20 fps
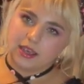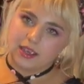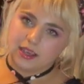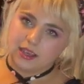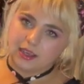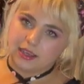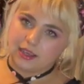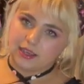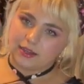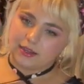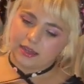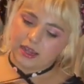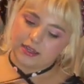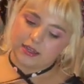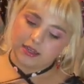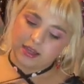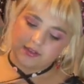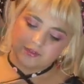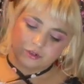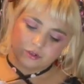And I did
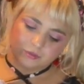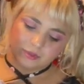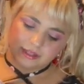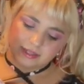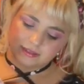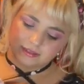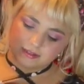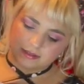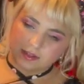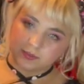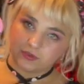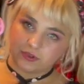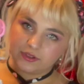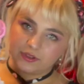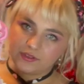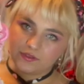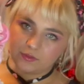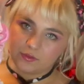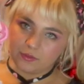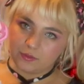have to replace the zipper in
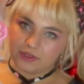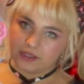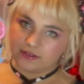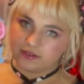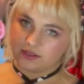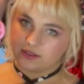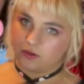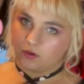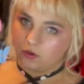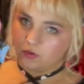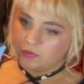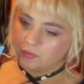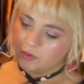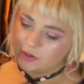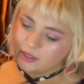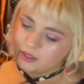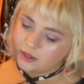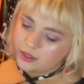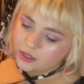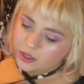this one because the old
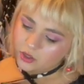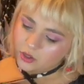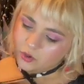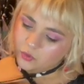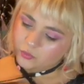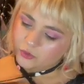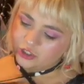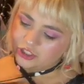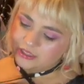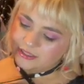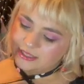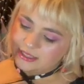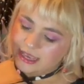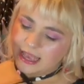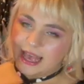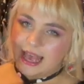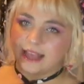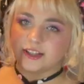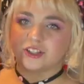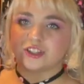one would just
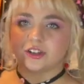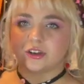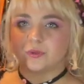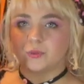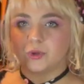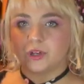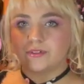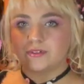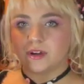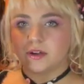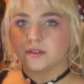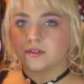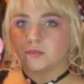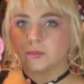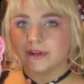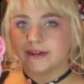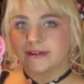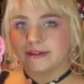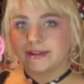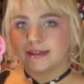catch on whatever I was
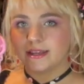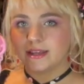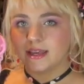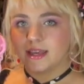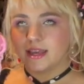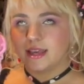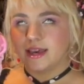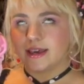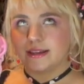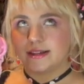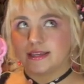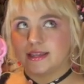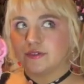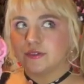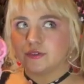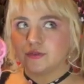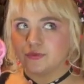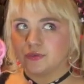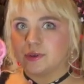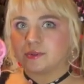wearing, and it
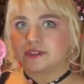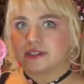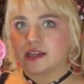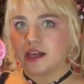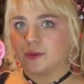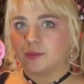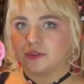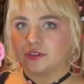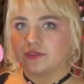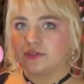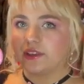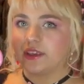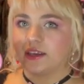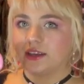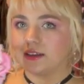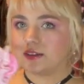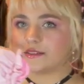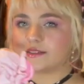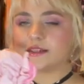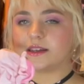even ripped a couple of
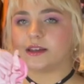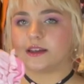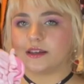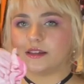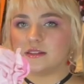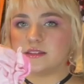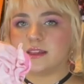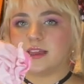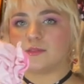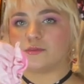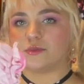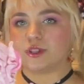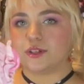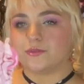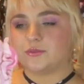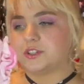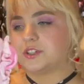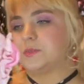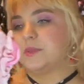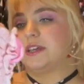things, and that really freaked me